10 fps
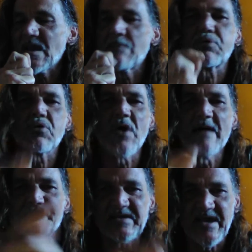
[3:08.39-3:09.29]

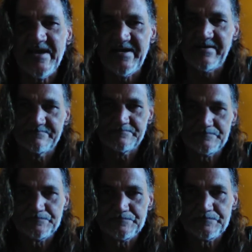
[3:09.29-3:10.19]
propagating
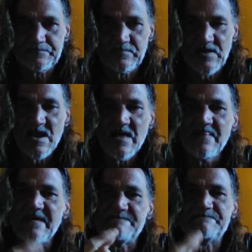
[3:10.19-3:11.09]

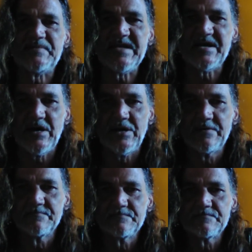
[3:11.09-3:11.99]
the fear,
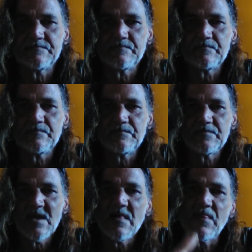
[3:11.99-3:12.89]

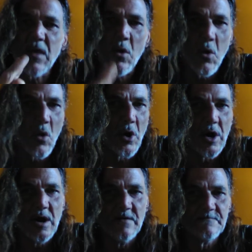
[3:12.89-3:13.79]
the
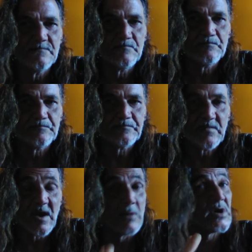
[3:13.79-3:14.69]
horror
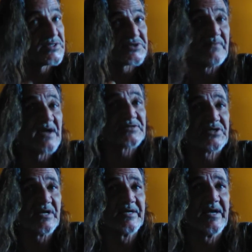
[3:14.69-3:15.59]
of what's
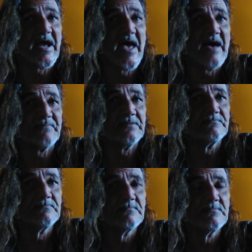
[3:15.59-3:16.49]
eventually going to happen.
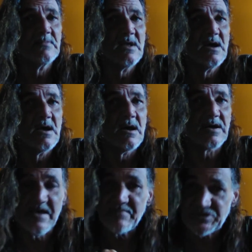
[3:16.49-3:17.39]

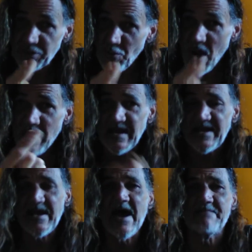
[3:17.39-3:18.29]
Okay, but you want to make
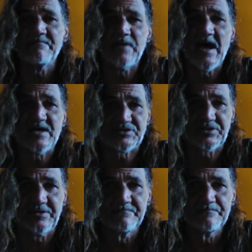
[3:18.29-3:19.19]
it happen
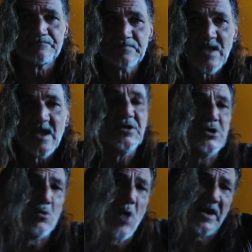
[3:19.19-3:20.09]
faster.
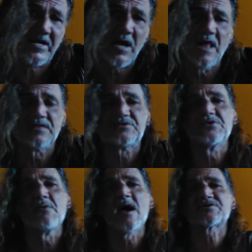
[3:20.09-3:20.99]
You want to call the
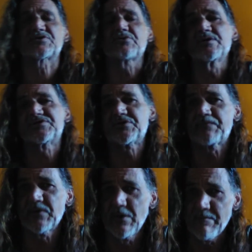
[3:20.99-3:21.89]
two asteroids that
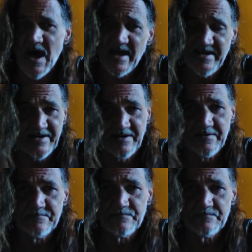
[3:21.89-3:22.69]
flew by here